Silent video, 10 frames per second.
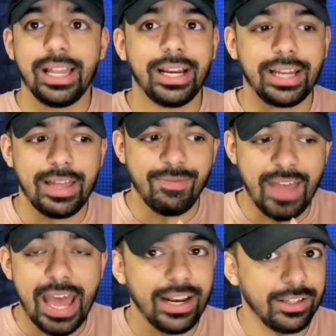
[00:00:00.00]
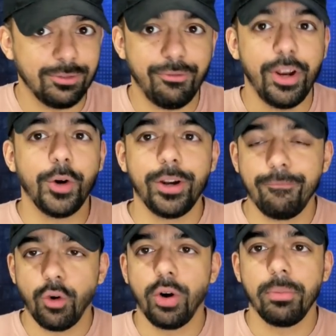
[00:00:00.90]
like, that is very
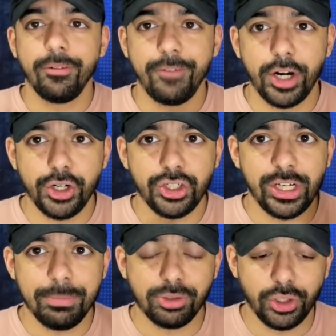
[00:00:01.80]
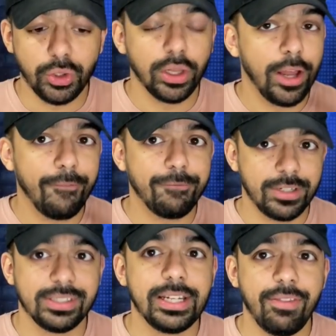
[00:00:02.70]
affordable, very cheap, so you love
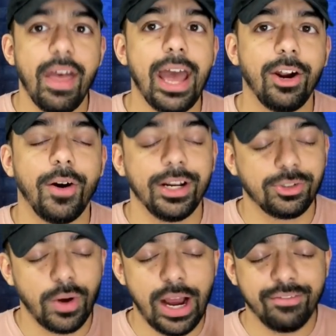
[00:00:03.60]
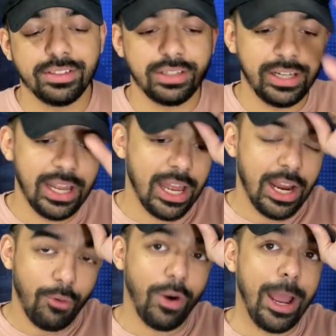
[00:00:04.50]
to see that, all right? So obviously,
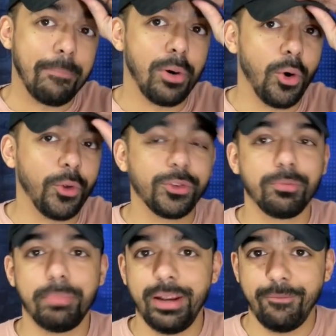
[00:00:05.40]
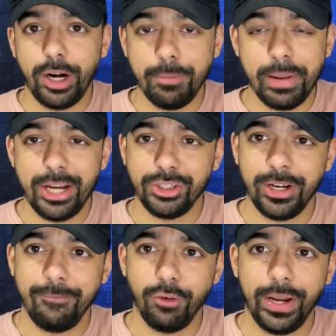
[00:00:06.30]
Ryan Poles being very patient
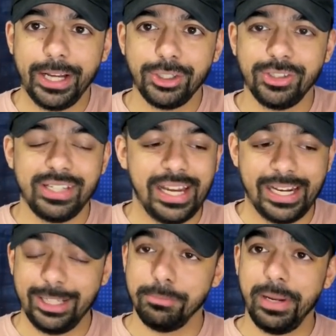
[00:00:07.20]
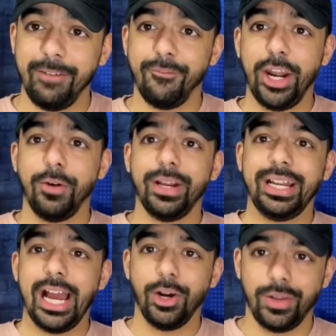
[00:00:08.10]
in free agency, and he's being very
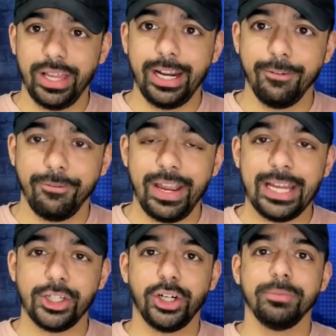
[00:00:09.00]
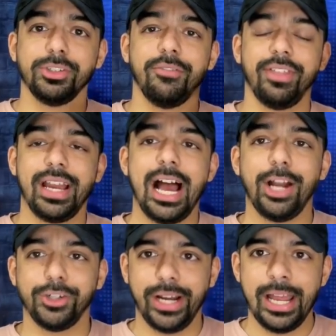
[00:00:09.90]
calculative in terms of the
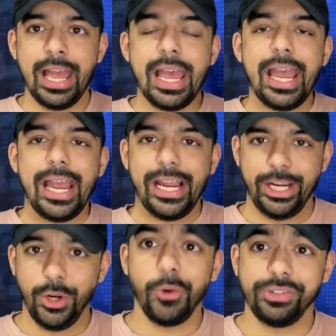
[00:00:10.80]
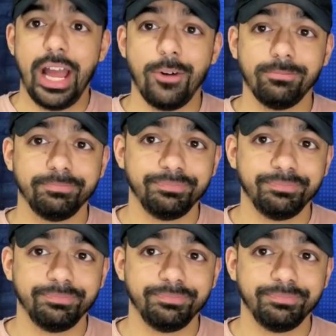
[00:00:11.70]
contract he doles out.